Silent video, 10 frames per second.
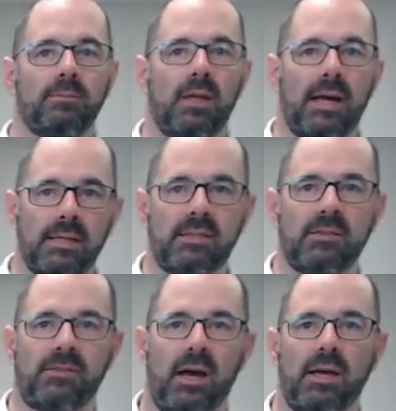
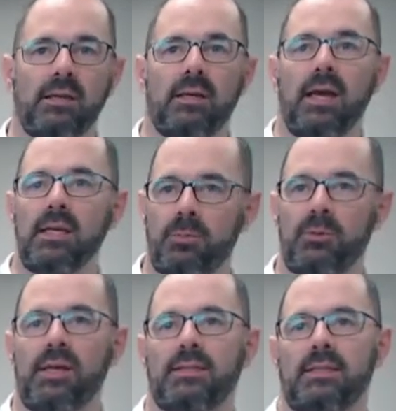identify any
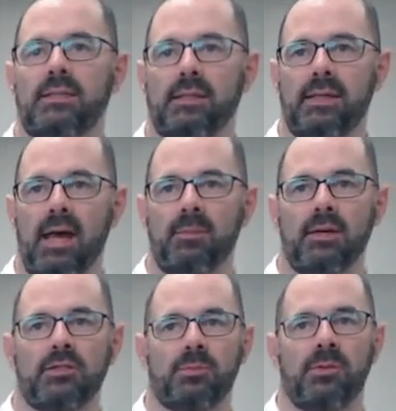pre-existing
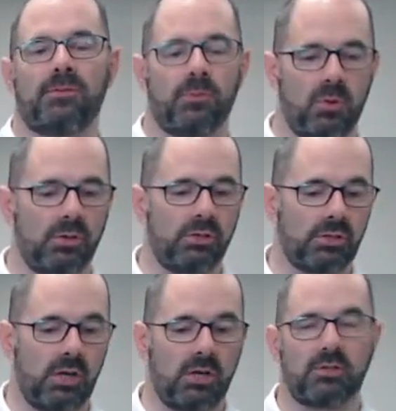damage before you
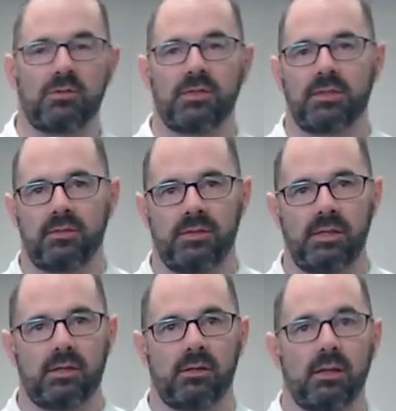start servicing the
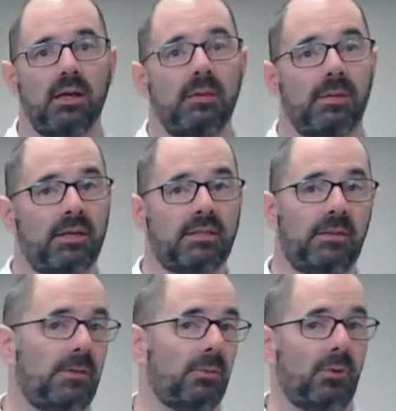vehicle, because
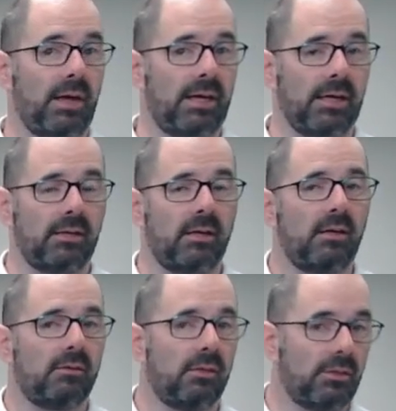if you break it,
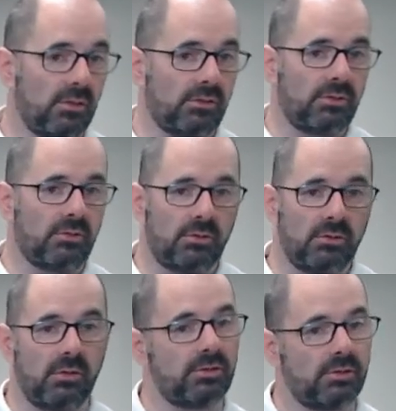well, you're
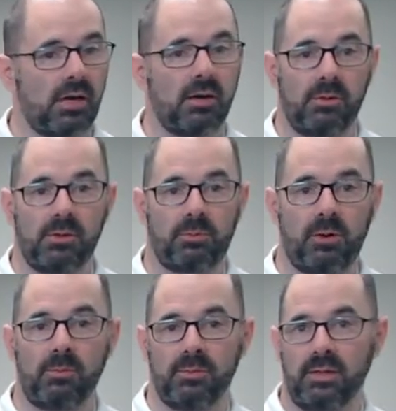stuck with the
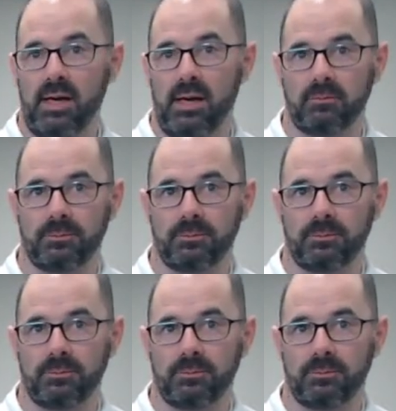problem now.